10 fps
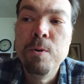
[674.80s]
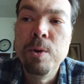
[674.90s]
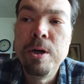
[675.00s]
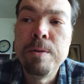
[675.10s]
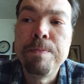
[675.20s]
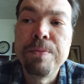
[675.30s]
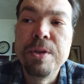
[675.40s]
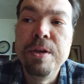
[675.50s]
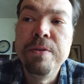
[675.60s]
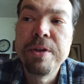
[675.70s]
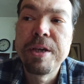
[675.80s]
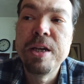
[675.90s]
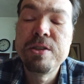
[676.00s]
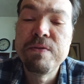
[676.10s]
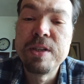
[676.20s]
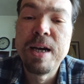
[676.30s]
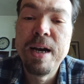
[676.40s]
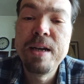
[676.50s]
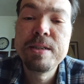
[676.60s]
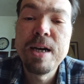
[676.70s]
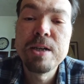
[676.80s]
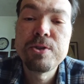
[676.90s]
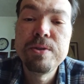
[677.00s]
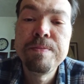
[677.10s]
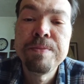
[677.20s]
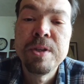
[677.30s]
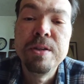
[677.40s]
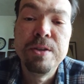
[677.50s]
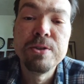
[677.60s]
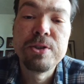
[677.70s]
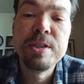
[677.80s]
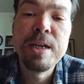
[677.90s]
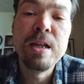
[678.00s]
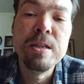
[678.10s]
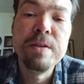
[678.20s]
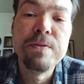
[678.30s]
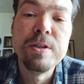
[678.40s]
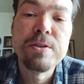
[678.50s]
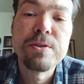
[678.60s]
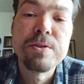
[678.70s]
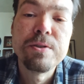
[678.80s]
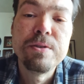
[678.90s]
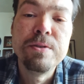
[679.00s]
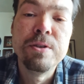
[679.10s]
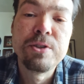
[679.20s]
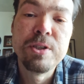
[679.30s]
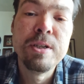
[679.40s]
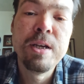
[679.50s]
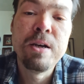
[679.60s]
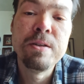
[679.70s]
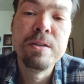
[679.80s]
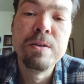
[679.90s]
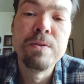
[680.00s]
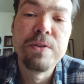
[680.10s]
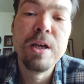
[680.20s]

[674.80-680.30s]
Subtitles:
Well, in the case of the Dahaya doctrine, they'll send out leaflets. They'll send out little